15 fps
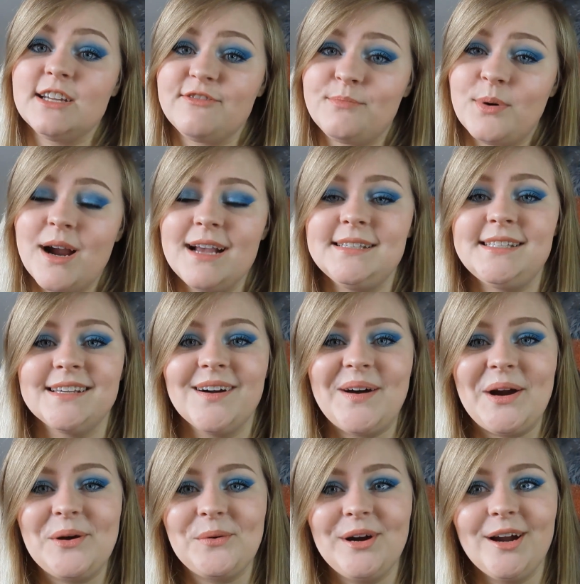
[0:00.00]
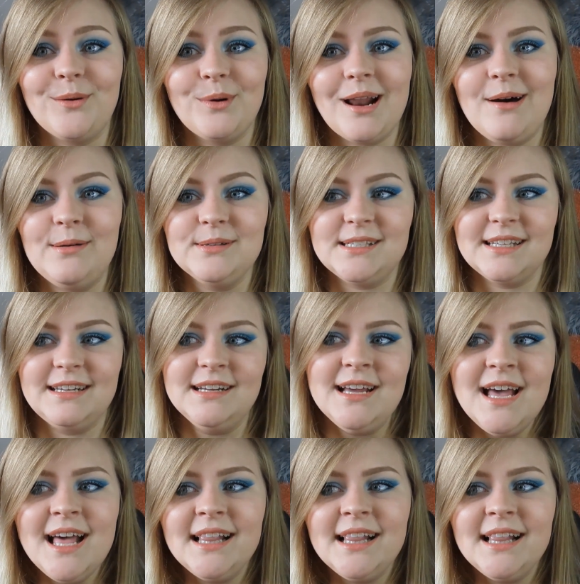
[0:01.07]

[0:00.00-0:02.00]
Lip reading: of pricing artwork when I was in